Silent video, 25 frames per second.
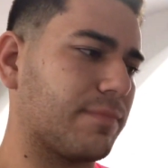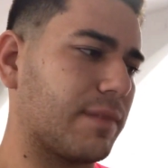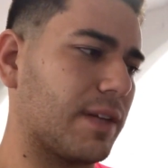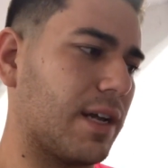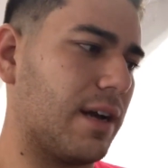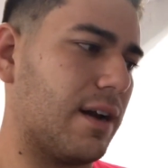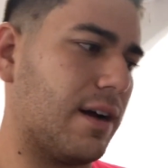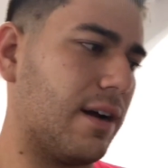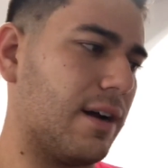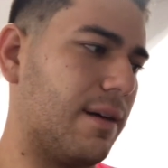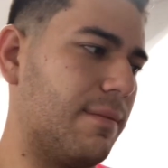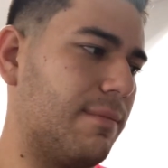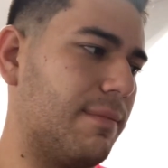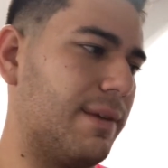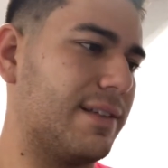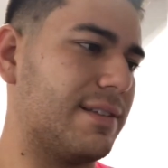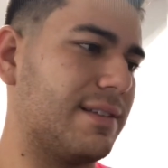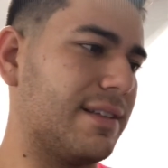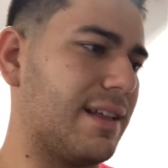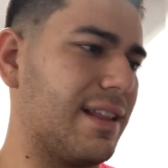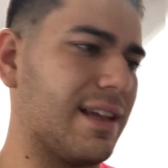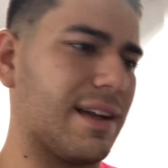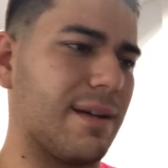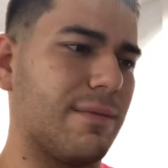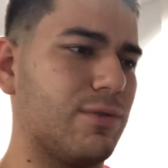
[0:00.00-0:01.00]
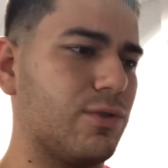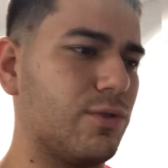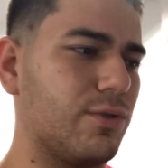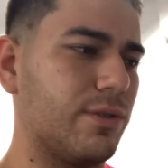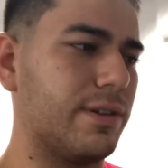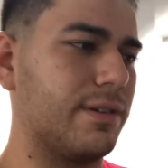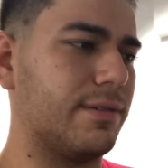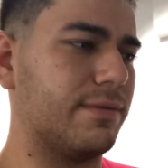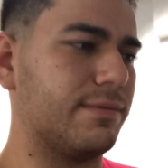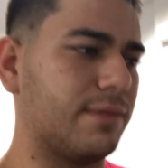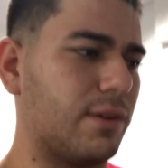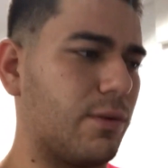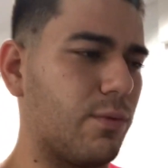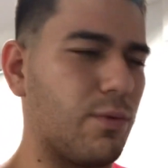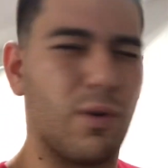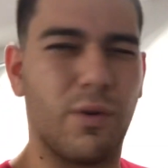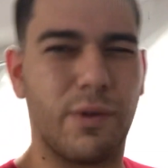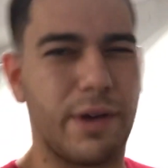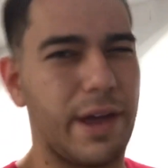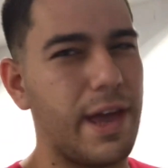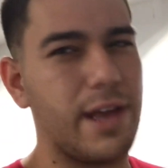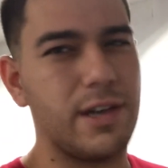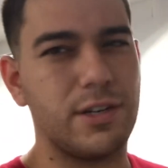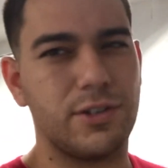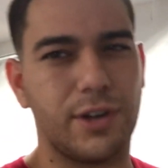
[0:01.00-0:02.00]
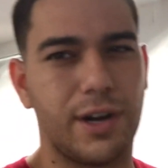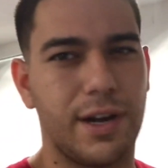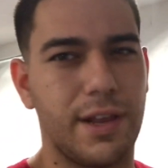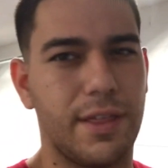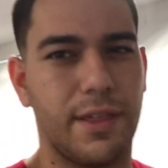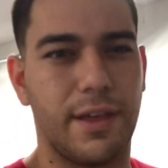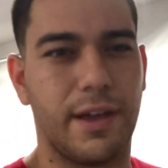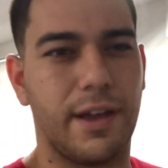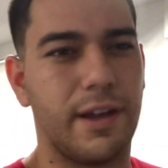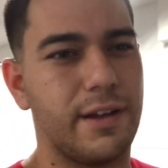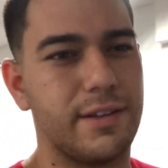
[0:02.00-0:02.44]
It's not like I'm doing a roll cage or anything.